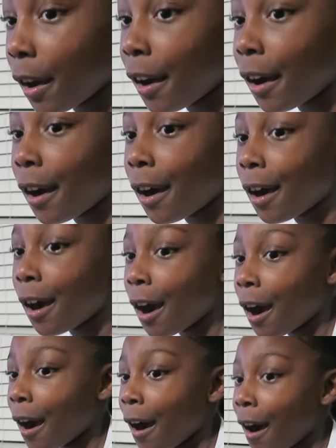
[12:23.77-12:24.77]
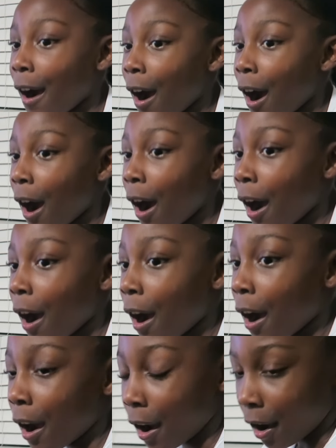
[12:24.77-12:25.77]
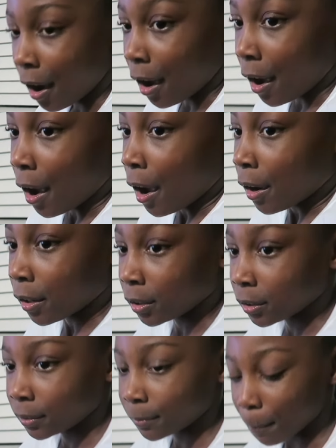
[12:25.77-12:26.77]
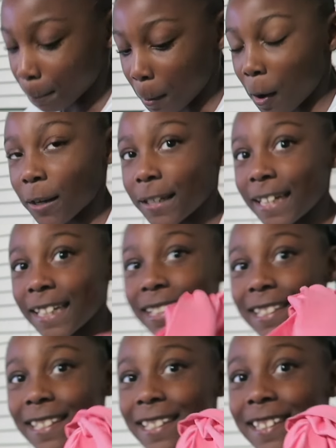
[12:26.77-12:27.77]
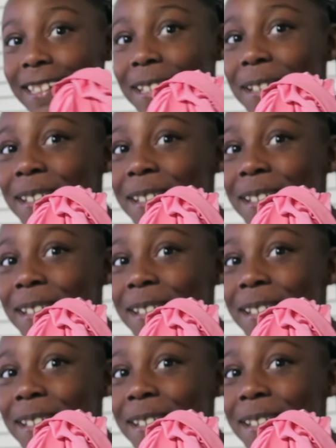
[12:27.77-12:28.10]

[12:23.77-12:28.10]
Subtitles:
go ahead and put your bonnet on and get ready for bed.